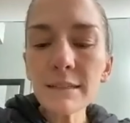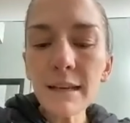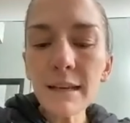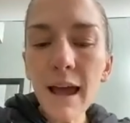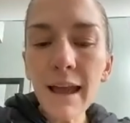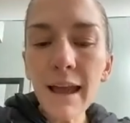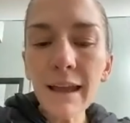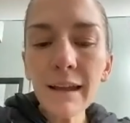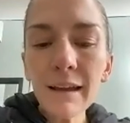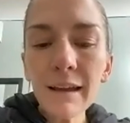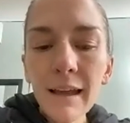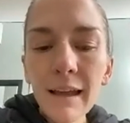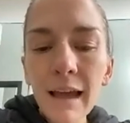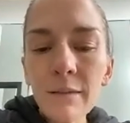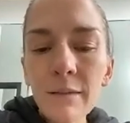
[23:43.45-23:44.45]
And I
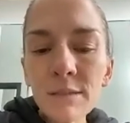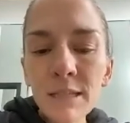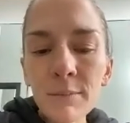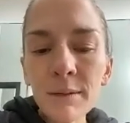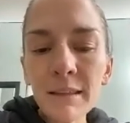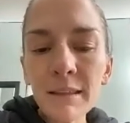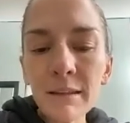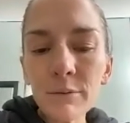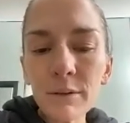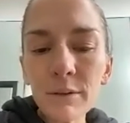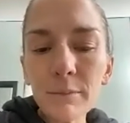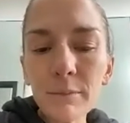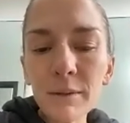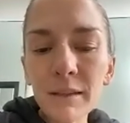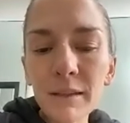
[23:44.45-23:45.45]
am somebody that
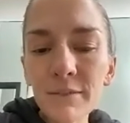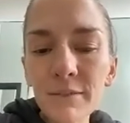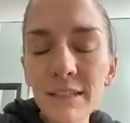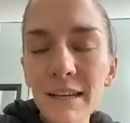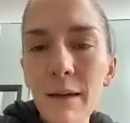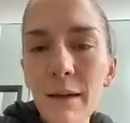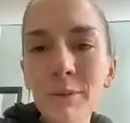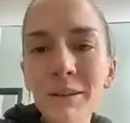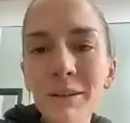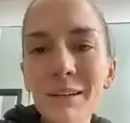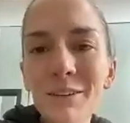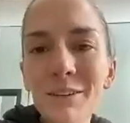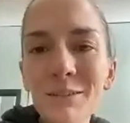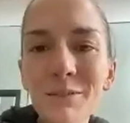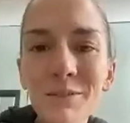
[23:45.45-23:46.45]
really believes, and Emily knows
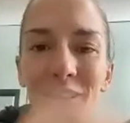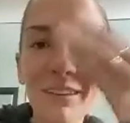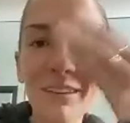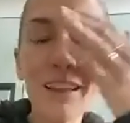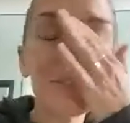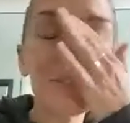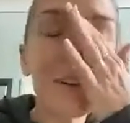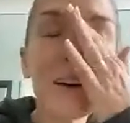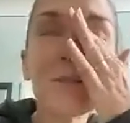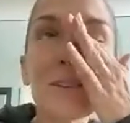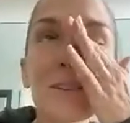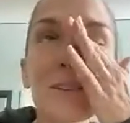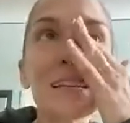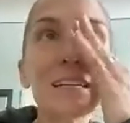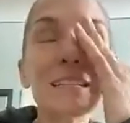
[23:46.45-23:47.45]
we've had a lot of
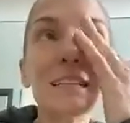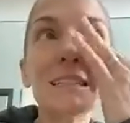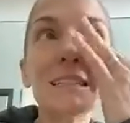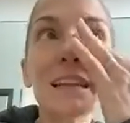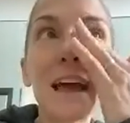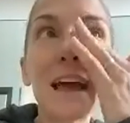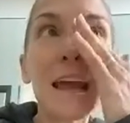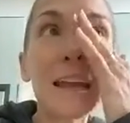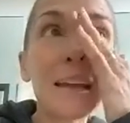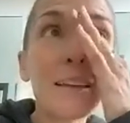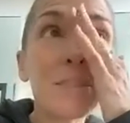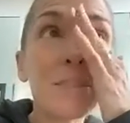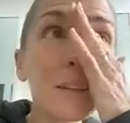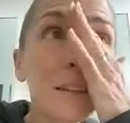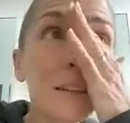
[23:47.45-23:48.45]
conversations, and I
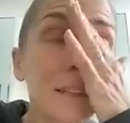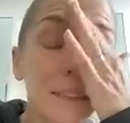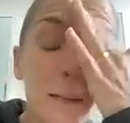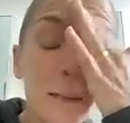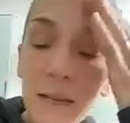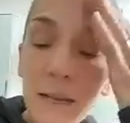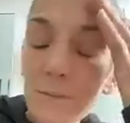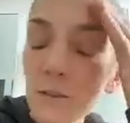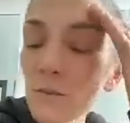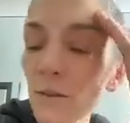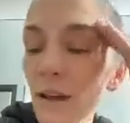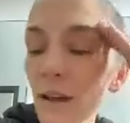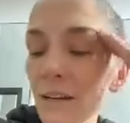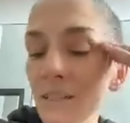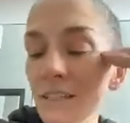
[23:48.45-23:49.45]
feel like sometimes you've got
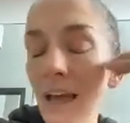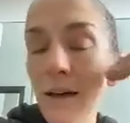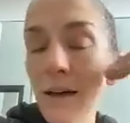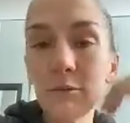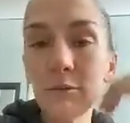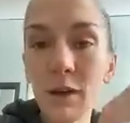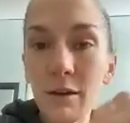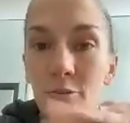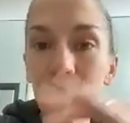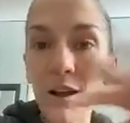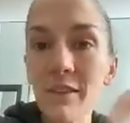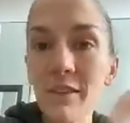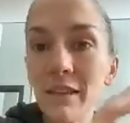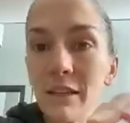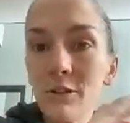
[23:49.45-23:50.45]
to just have a friend
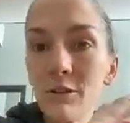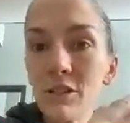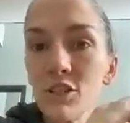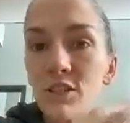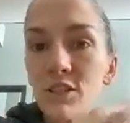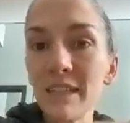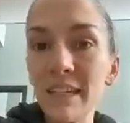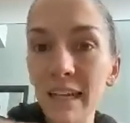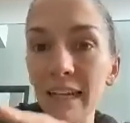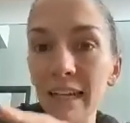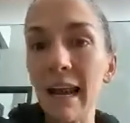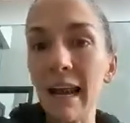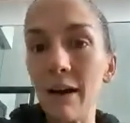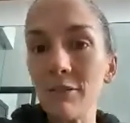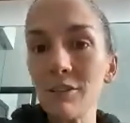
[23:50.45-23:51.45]
that you could just get it
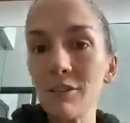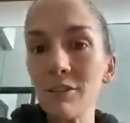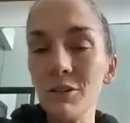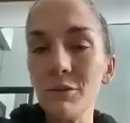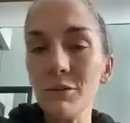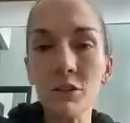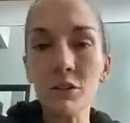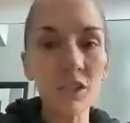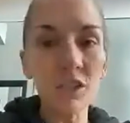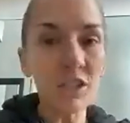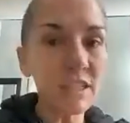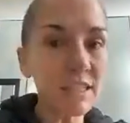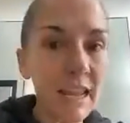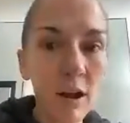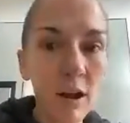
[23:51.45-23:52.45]
out to, and you can just
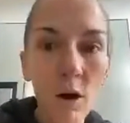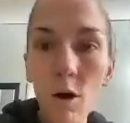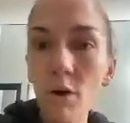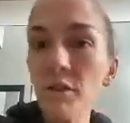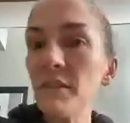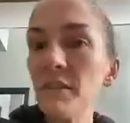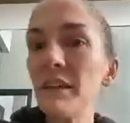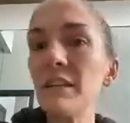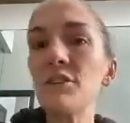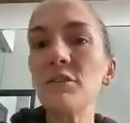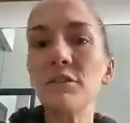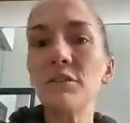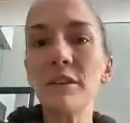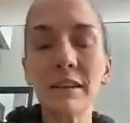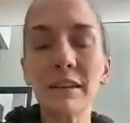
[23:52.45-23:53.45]
say all the things you're
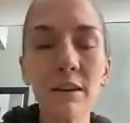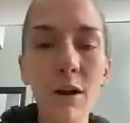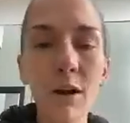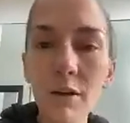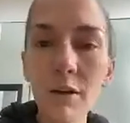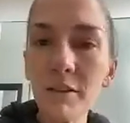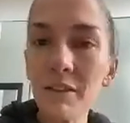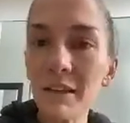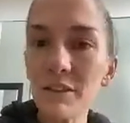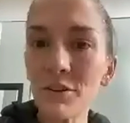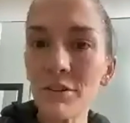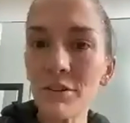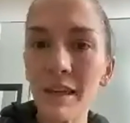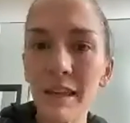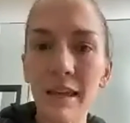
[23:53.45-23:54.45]
feeling, all the things you're
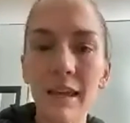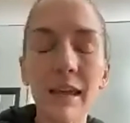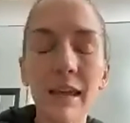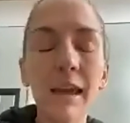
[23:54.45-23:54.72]
thinking.